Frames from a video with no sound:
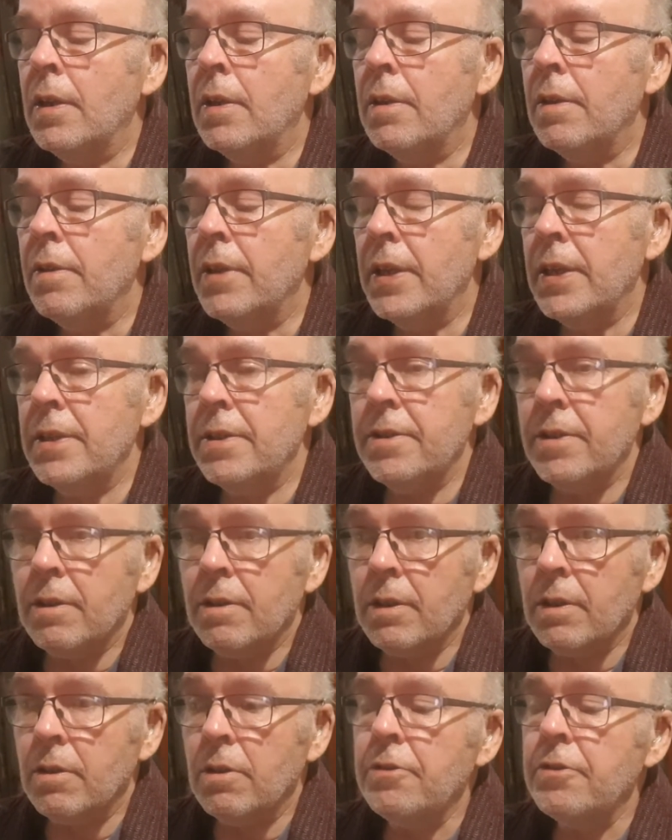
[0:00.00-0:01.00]
these are a
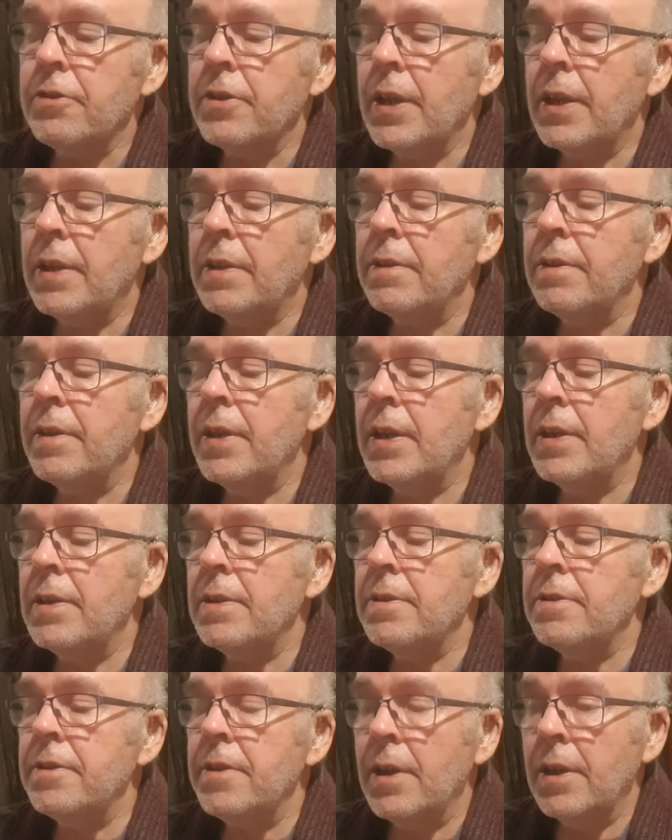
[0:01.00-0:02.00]
godsend.
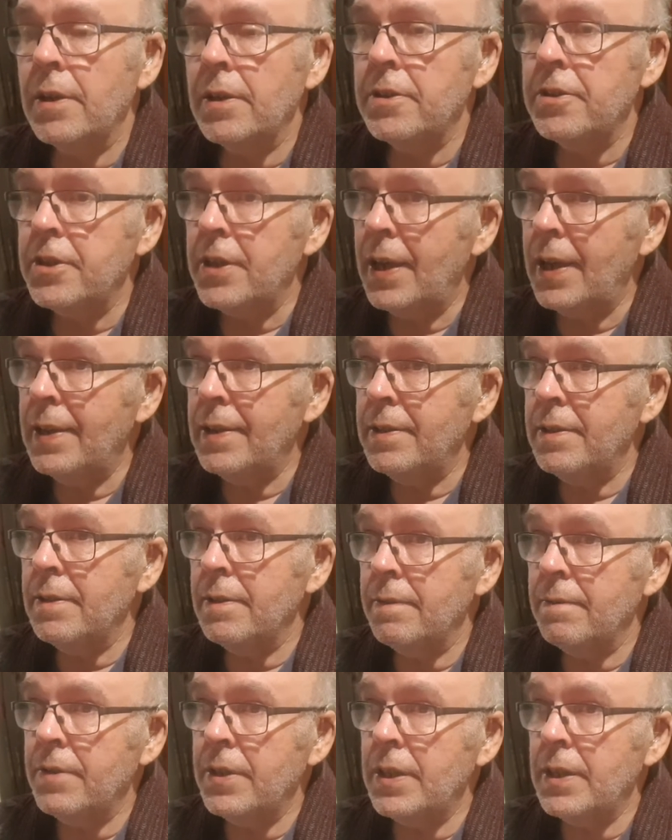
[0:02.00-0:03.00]
There's 10
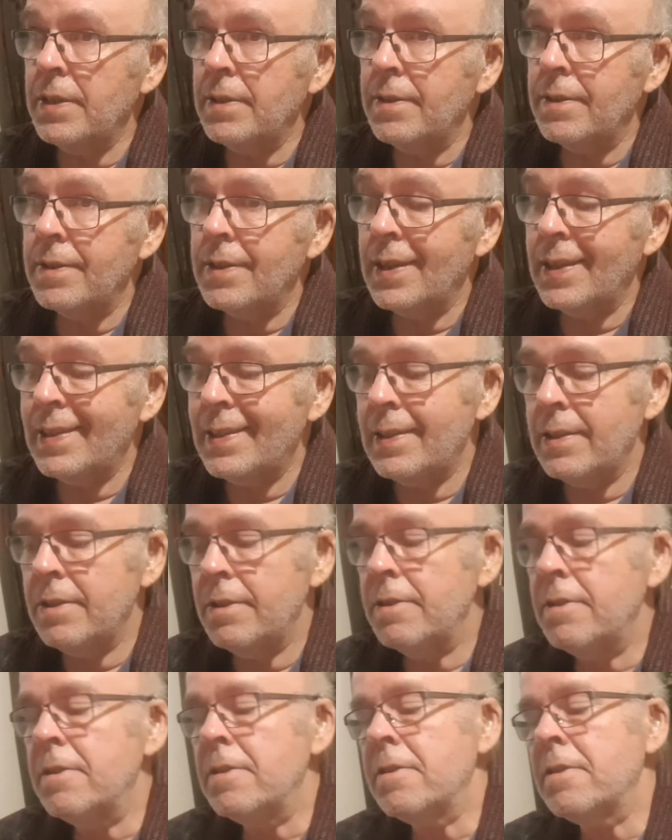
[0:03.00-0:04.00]
of these
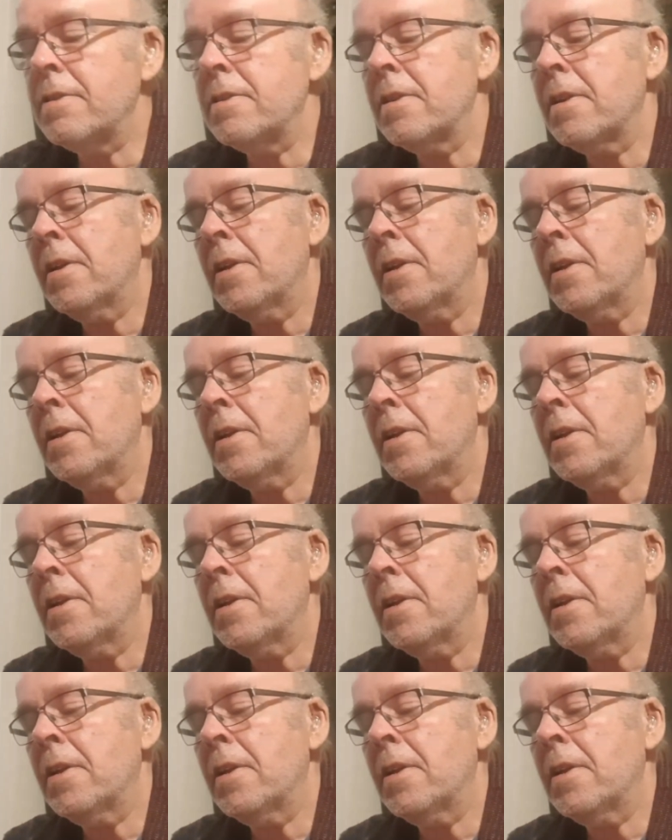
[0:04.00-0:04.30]
seeds,